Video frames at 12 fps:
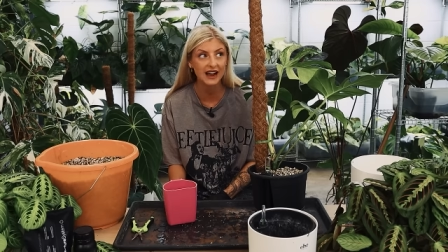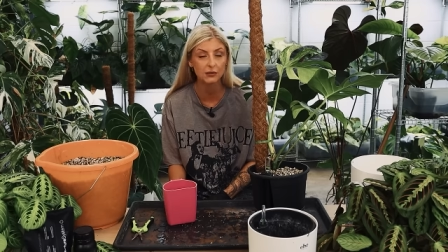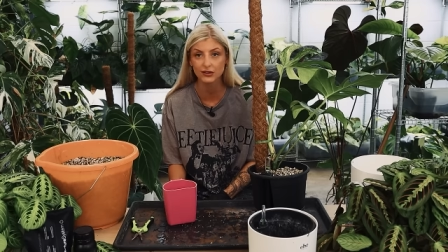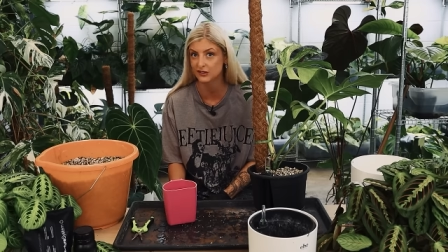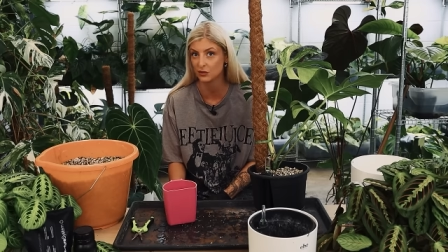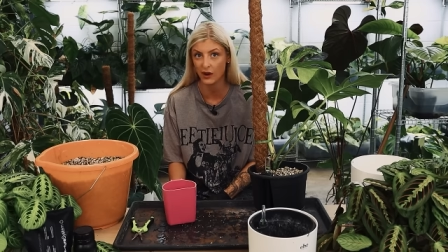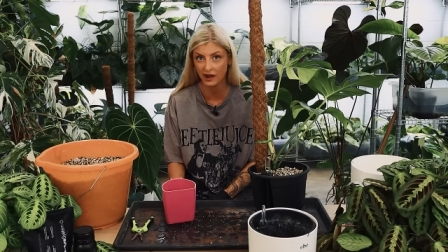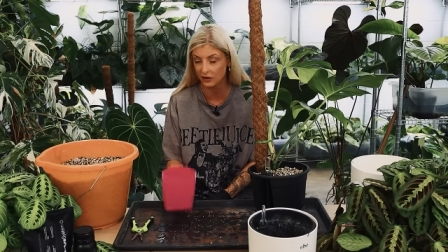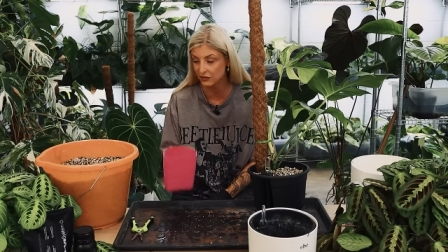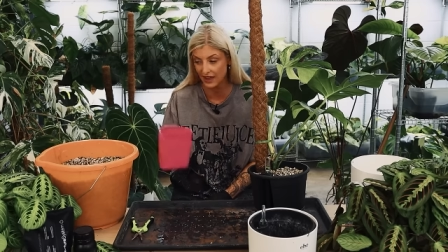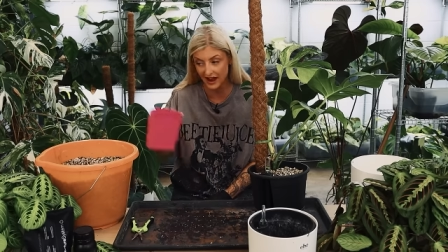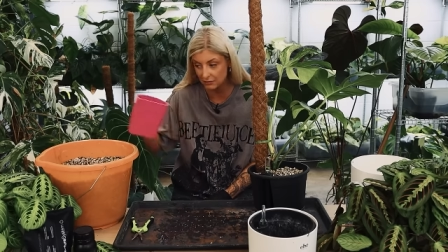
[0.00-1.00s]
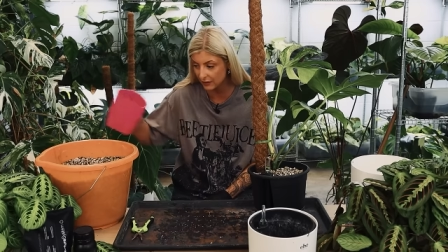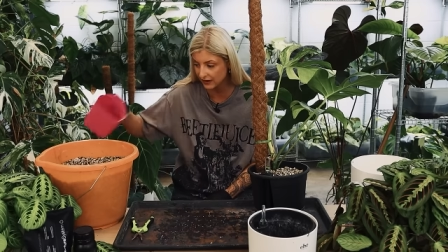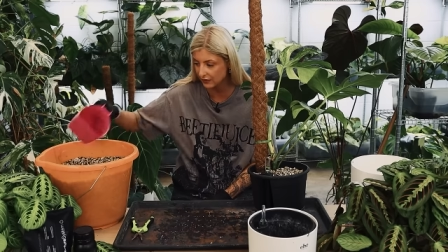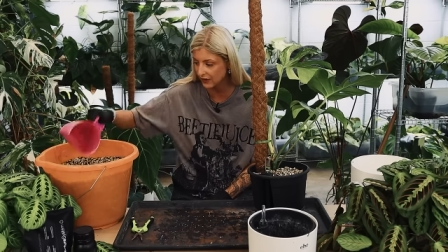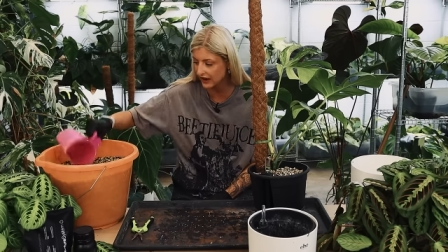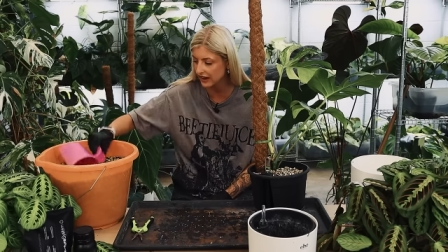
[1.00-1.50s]
I wasn't aware of that,
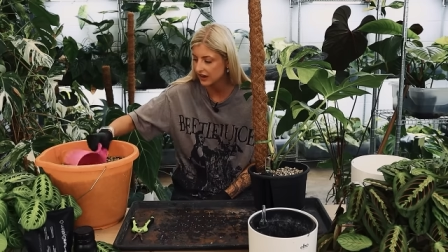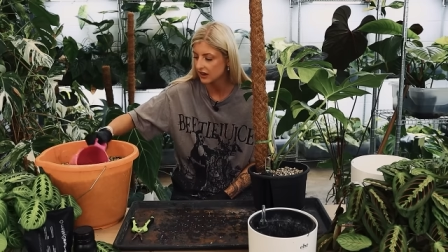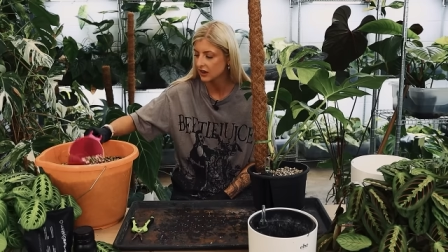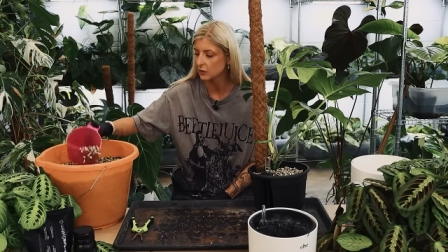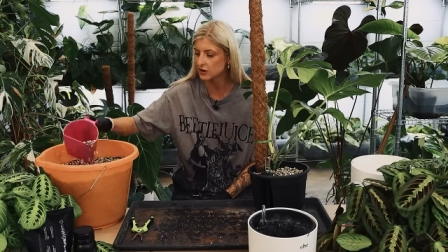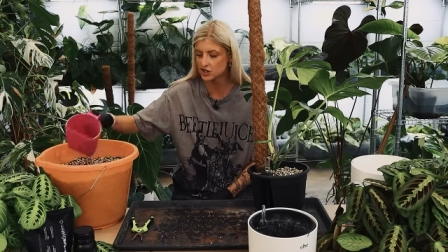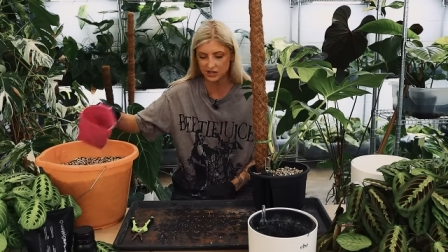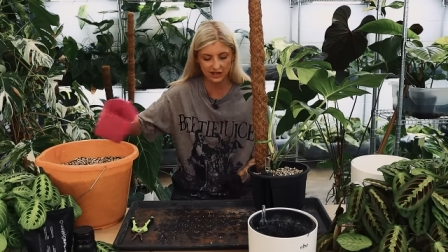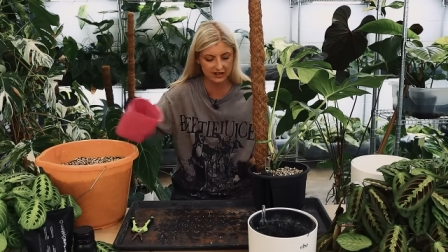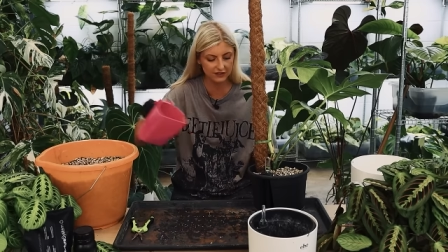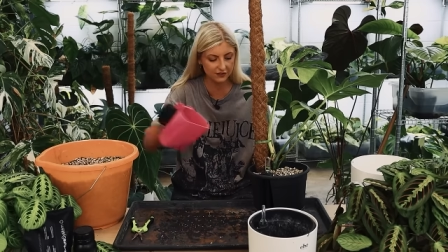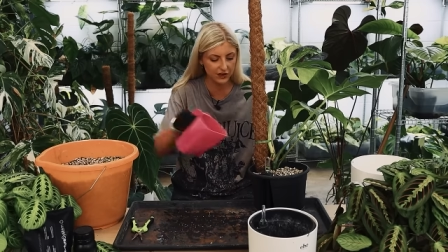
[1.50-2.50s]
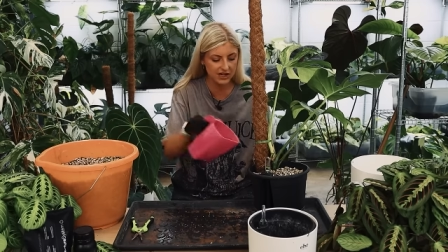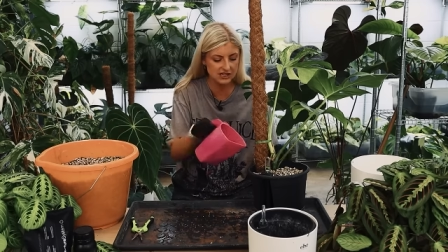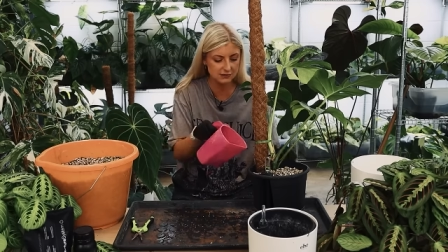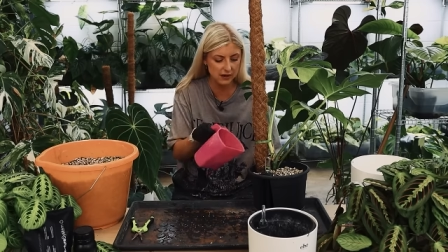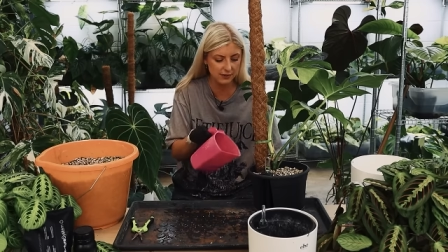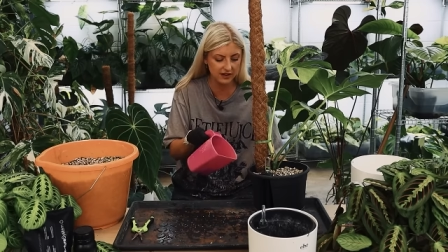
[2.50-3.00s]
by the way, which is funny
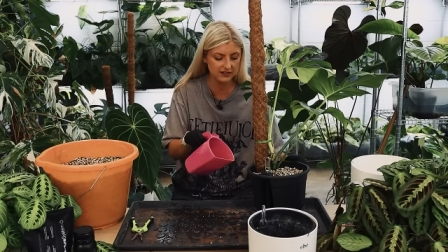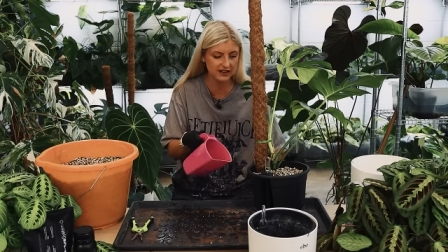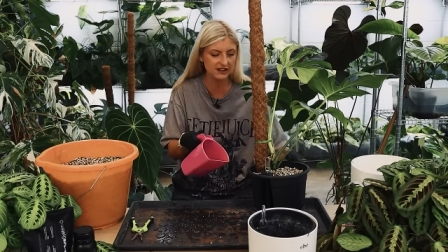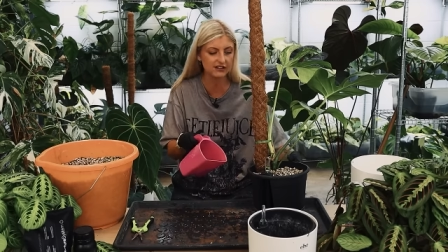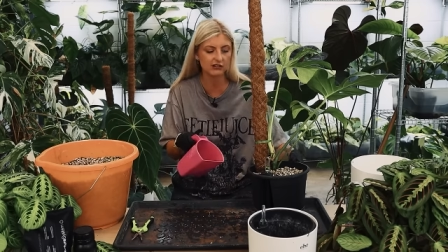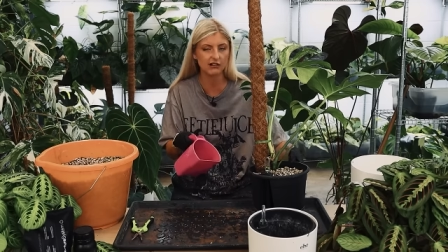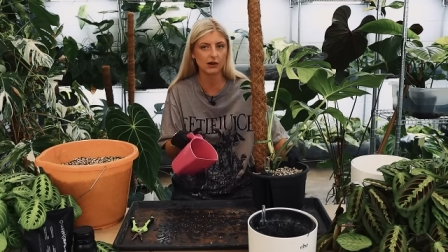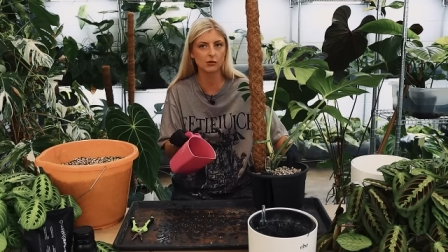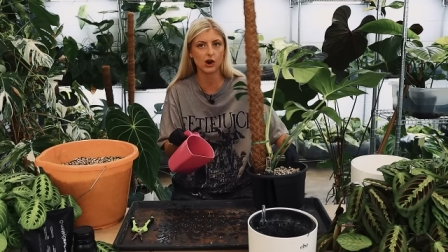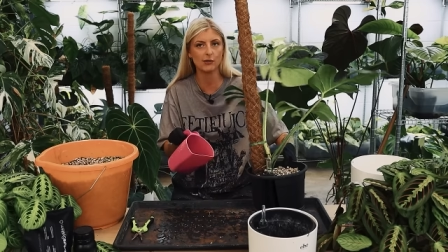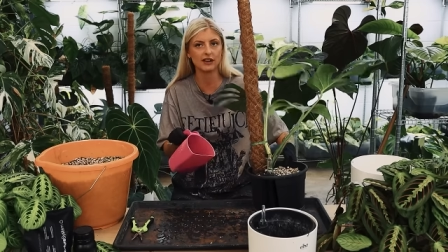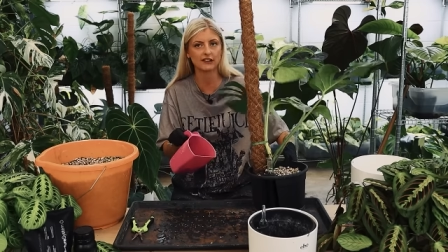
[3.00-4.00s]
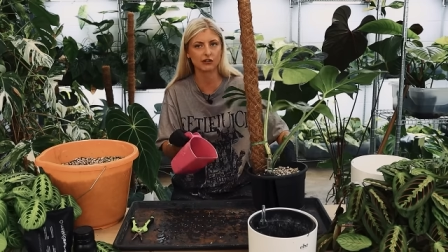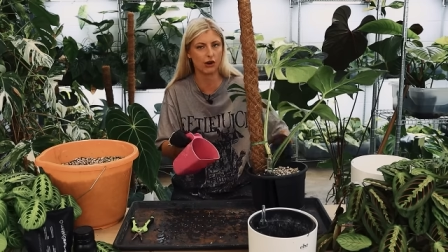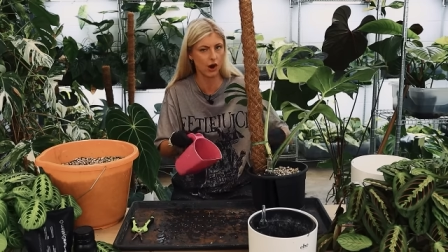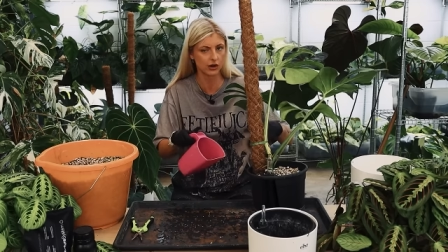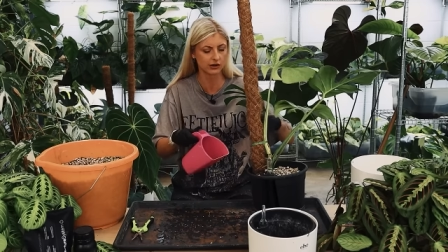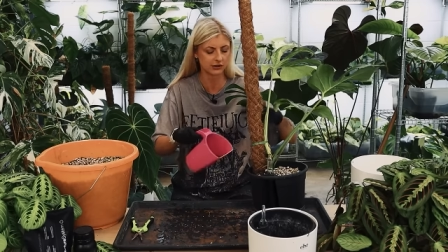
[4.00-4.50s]
to me because the Instagram comments
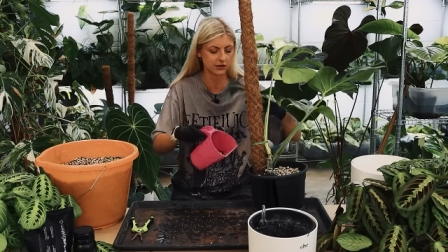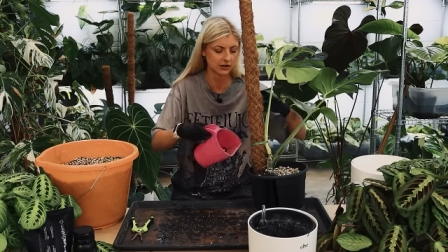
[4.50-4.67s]
are on,